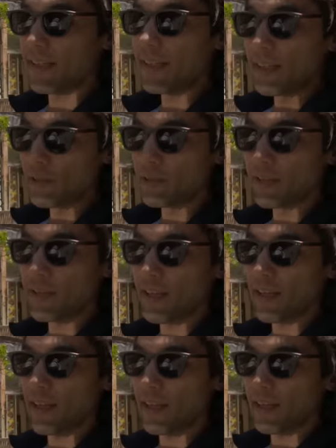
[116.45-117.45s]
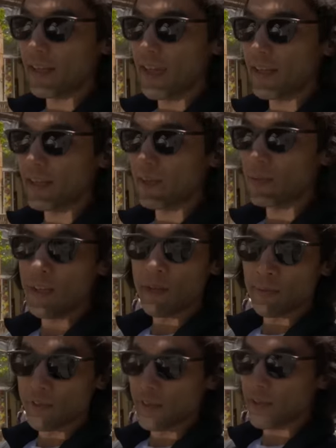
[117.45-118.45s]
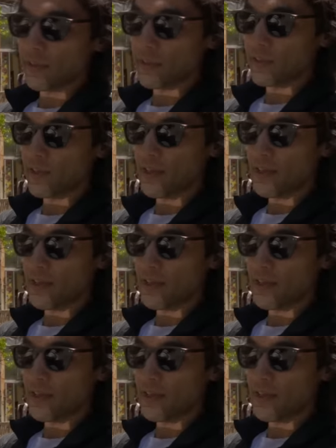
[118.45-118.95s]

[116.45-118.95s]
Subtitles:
an interesting and unique result each